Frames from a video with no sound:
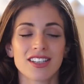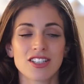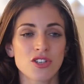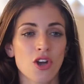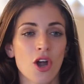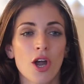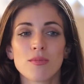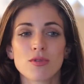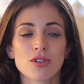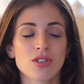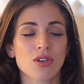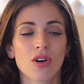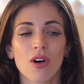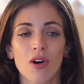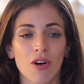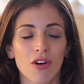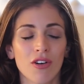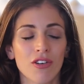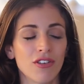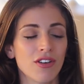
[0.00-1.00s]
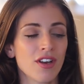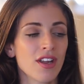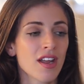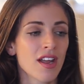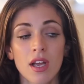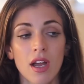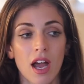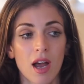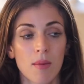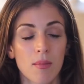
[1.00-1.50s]
time just got on.
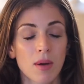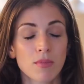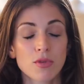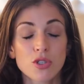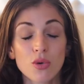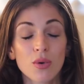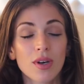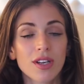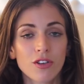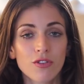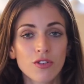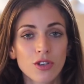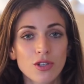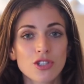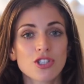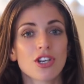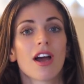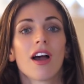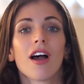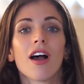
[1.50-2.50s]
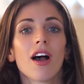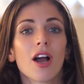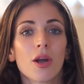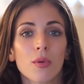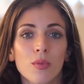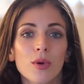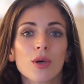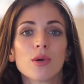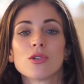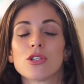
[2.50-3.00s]
I'm sure in the future I
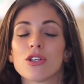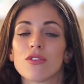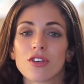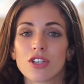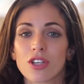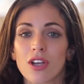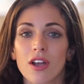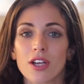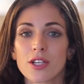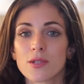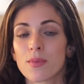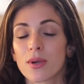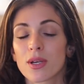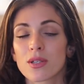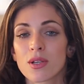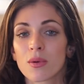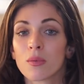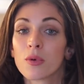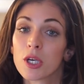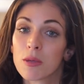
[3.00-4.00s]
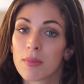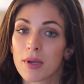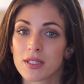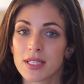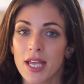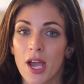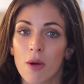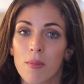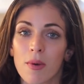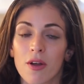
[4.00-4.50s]
will do videos because I want to be able
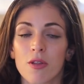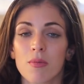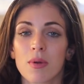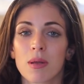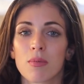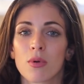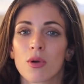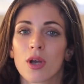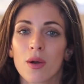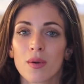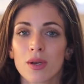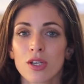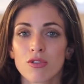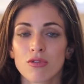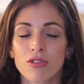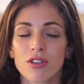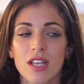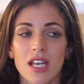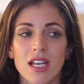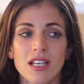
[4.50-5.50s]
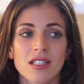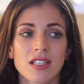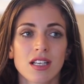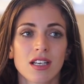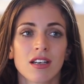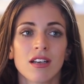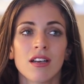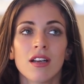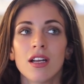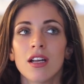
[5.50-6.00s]
to help other people going through this,
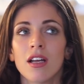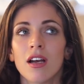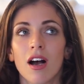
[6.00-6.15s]
and